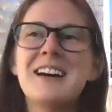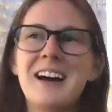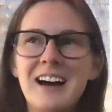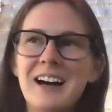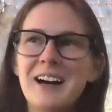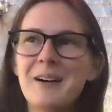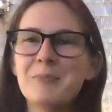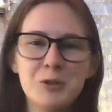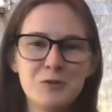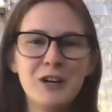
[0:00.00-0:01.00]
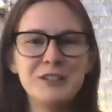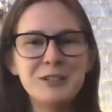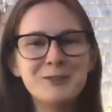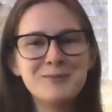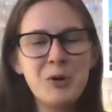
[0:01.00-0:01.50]
do
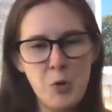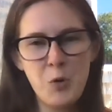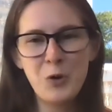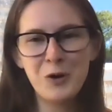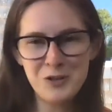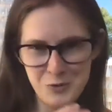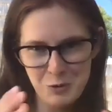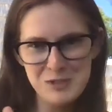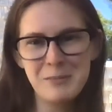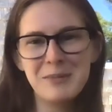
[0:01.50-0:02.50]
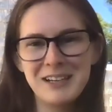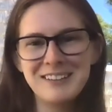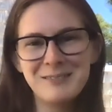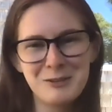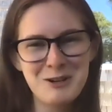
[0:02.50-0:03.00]
fondue or do it with something
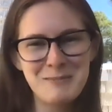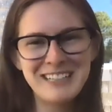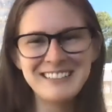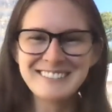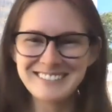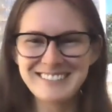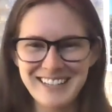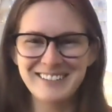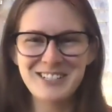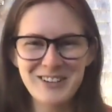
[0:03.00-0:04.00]
with cream in it. So enjoy.